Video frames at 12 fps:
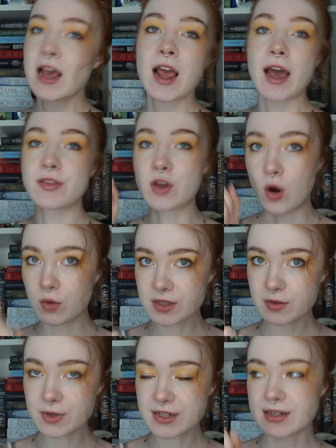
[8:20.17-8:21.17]
and the
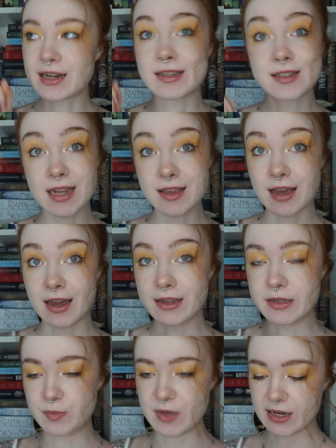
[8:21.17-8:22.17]
only reason I say that
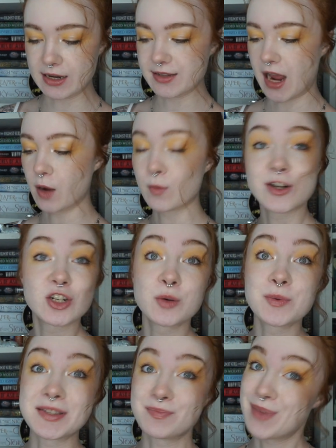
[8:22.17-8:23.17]
is because I wish it
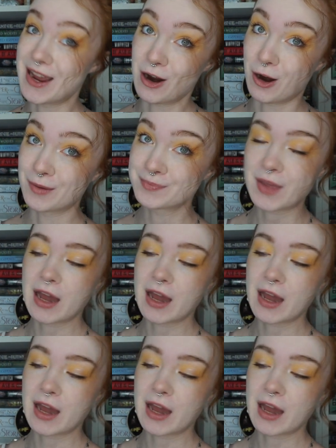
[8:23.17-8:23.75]
was bigger.